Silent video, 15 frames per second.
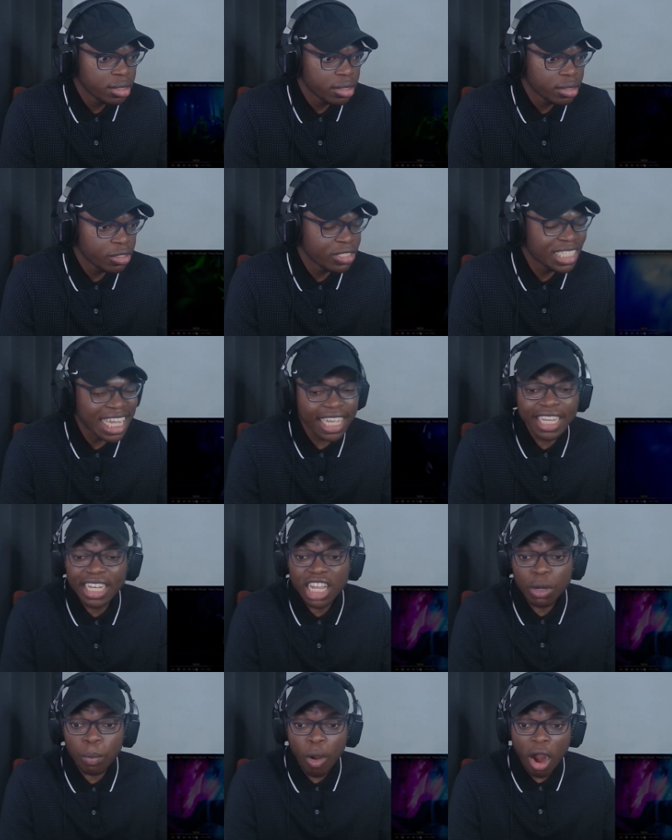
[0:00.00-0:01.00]
Looks like a
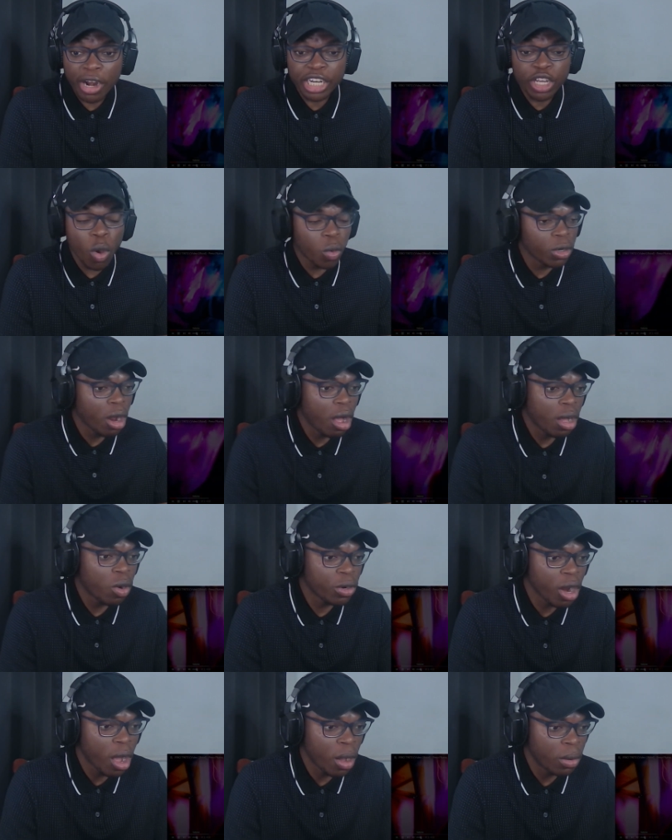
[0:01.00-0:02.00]
lit party going on.
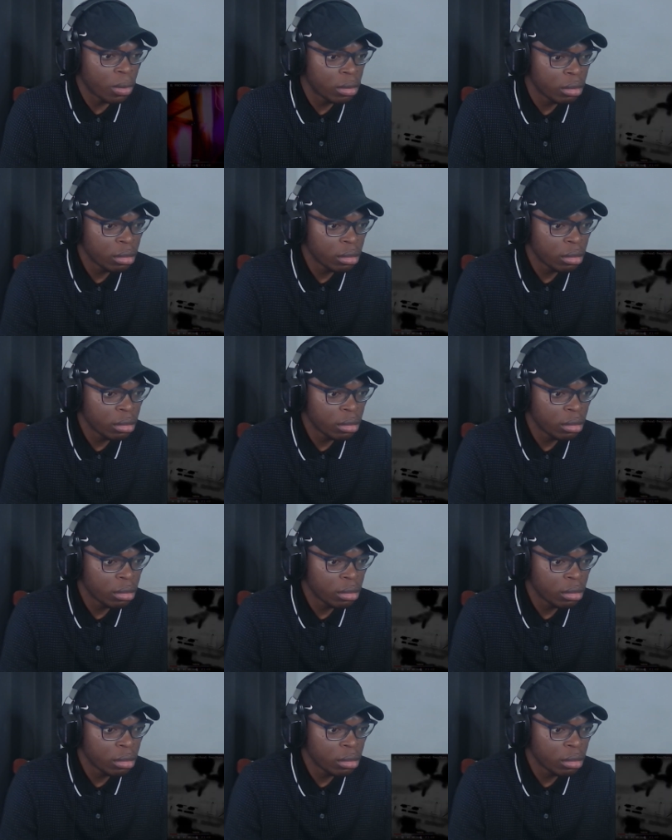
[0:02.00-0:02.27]
Hold on.